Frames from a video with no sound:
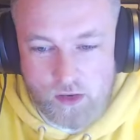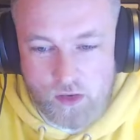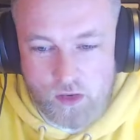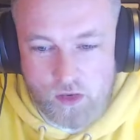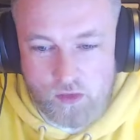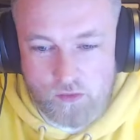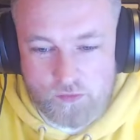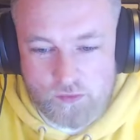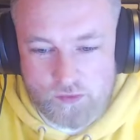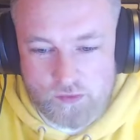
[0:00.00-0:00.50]

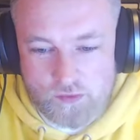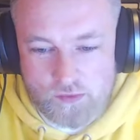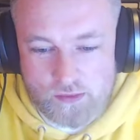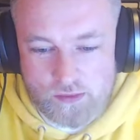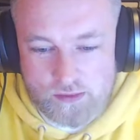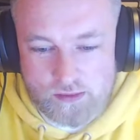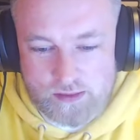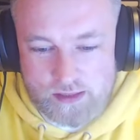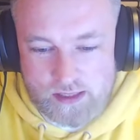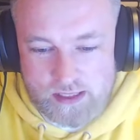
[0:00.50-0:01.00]
of
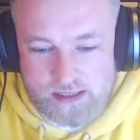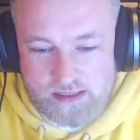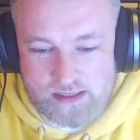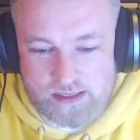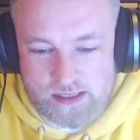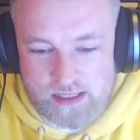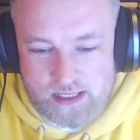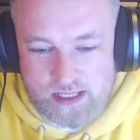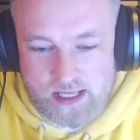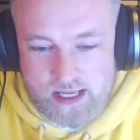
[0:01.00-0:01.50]

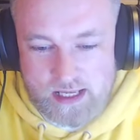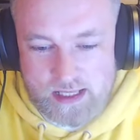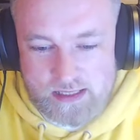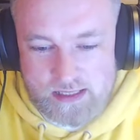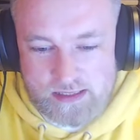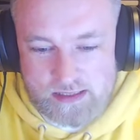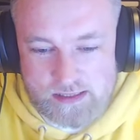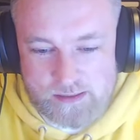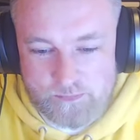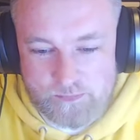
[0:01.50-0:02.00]
this
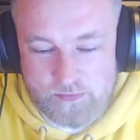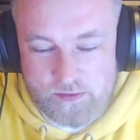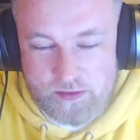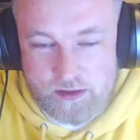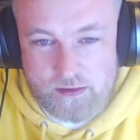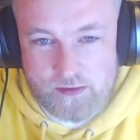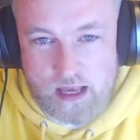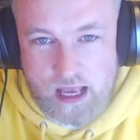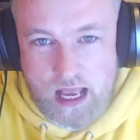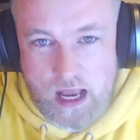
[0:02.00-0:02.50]
is
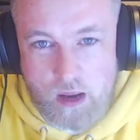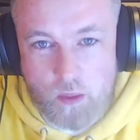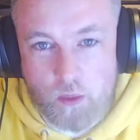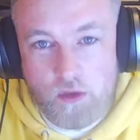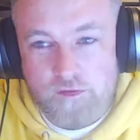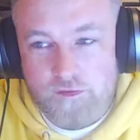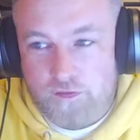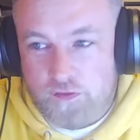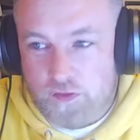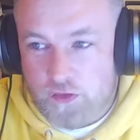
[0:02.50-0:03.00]
our
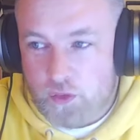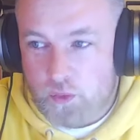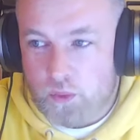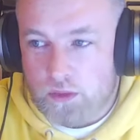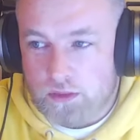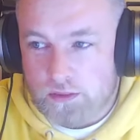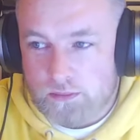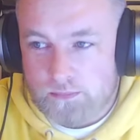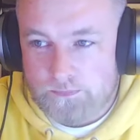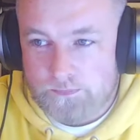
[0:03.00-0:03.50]

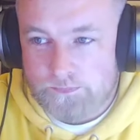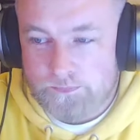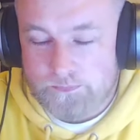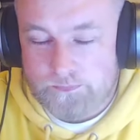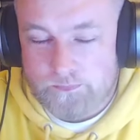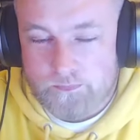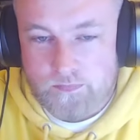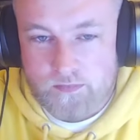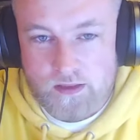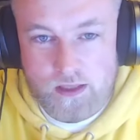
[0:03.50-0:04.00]
fuel,
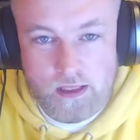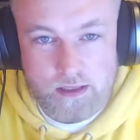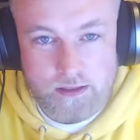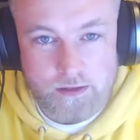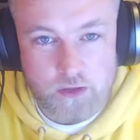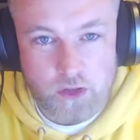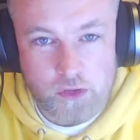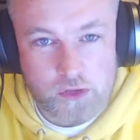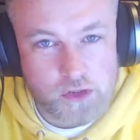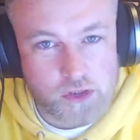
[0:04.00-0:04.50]
like
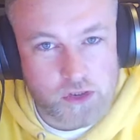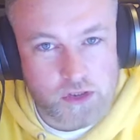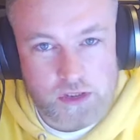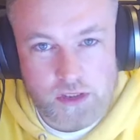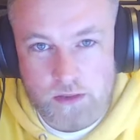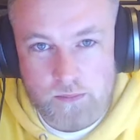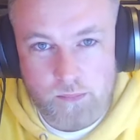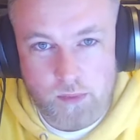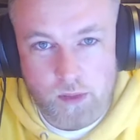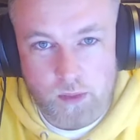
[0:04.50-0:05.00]
not just at
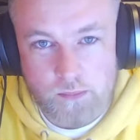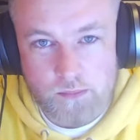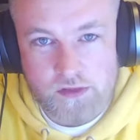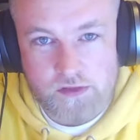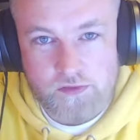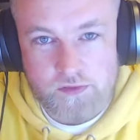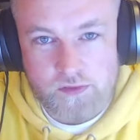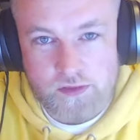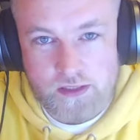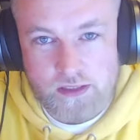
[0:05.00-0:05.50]
the pumps
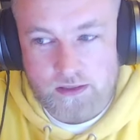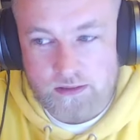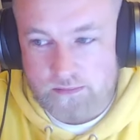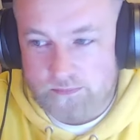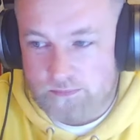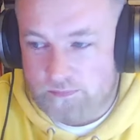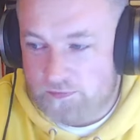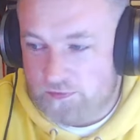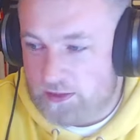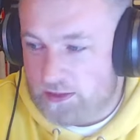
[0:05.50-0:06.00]
for
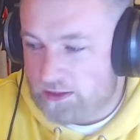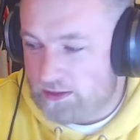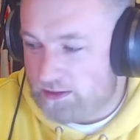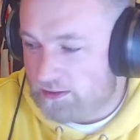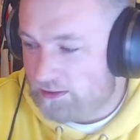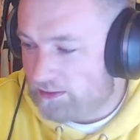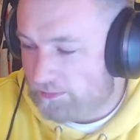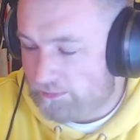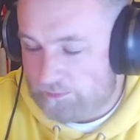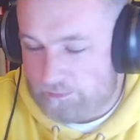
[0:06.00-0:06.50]

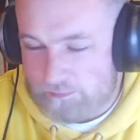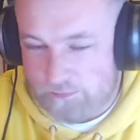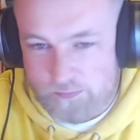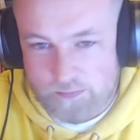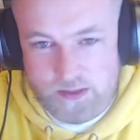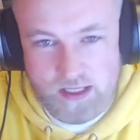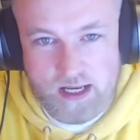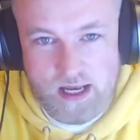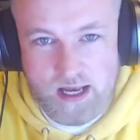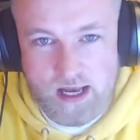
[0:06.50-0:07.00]
your
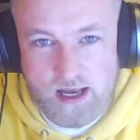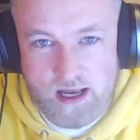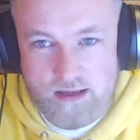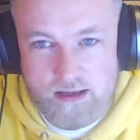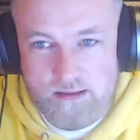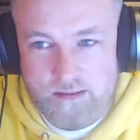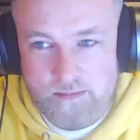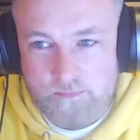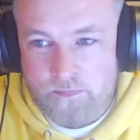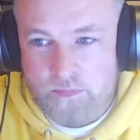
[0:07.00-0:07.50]
car,
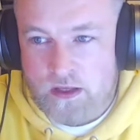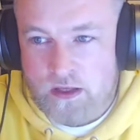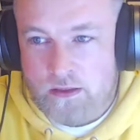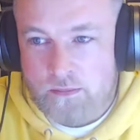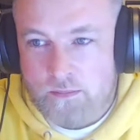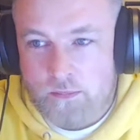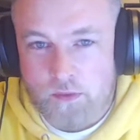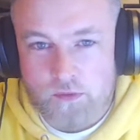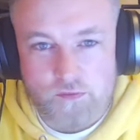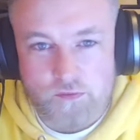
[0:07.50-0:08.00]

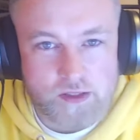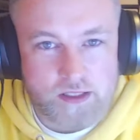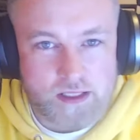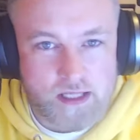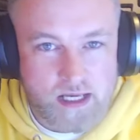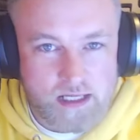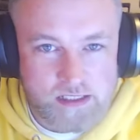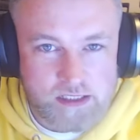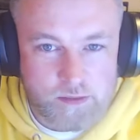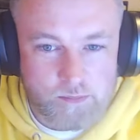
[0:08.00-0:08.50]
but for
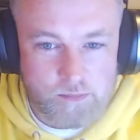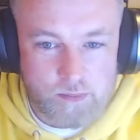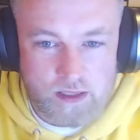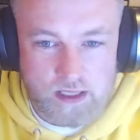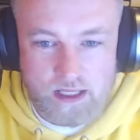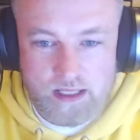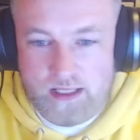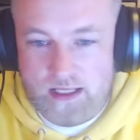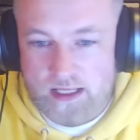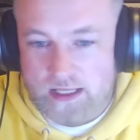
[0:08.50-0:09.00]
gas
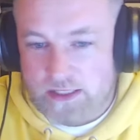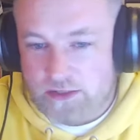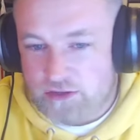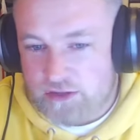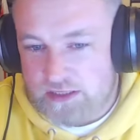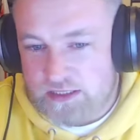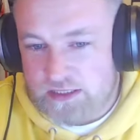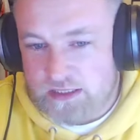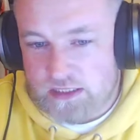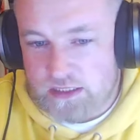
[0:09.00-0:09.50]
supply,
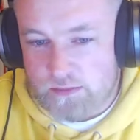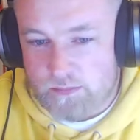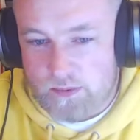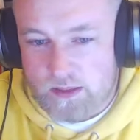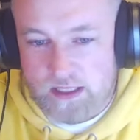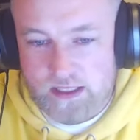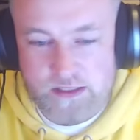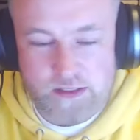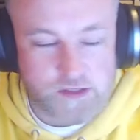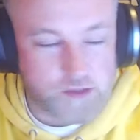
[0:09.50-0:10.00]
electricity
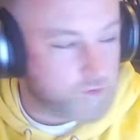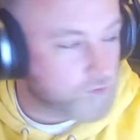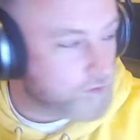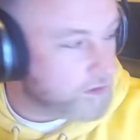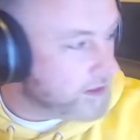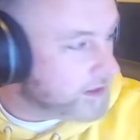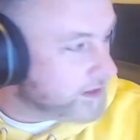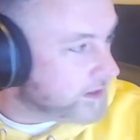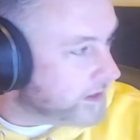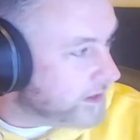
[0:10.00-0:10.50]
supply, stuff
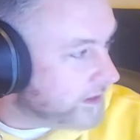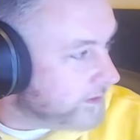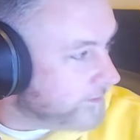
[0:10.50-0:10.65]
like that.